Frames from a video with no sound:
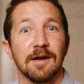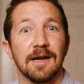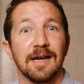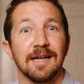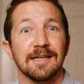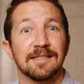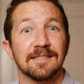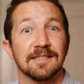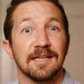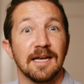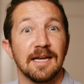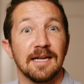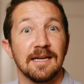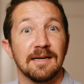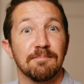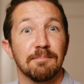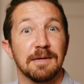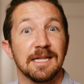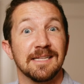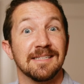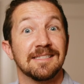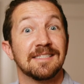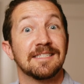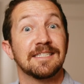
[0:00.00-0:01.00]
and
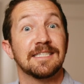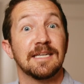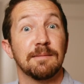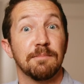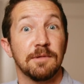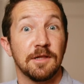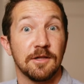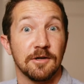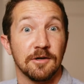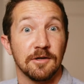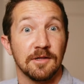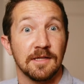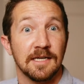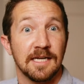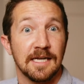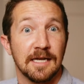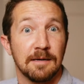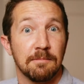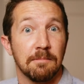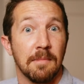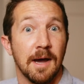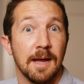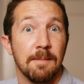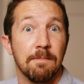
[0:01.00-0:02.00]
excitement similarly
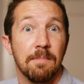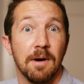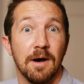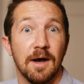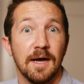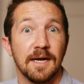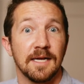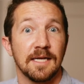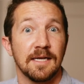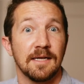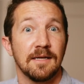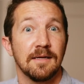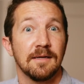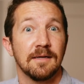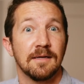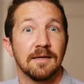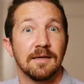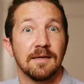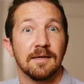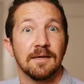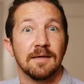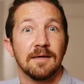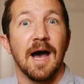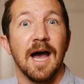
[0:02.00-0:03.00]
in my body,
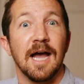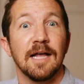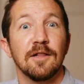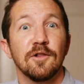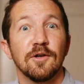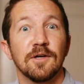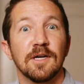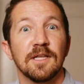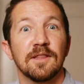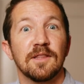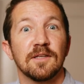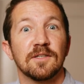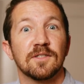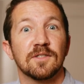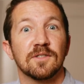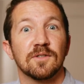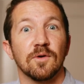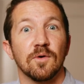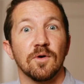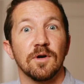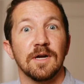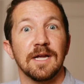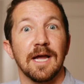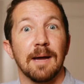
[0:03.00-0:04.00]
I look at the
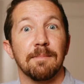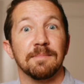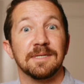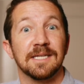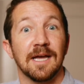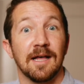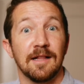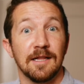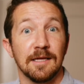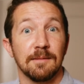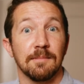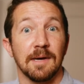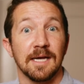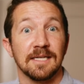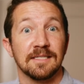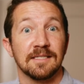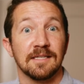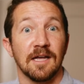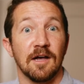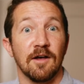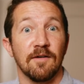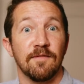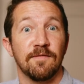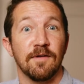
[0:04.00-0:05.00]
story I'm telling
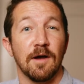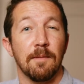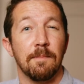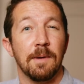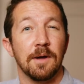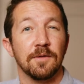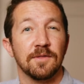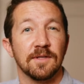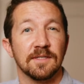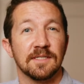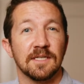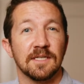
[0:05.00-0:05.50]
myself about the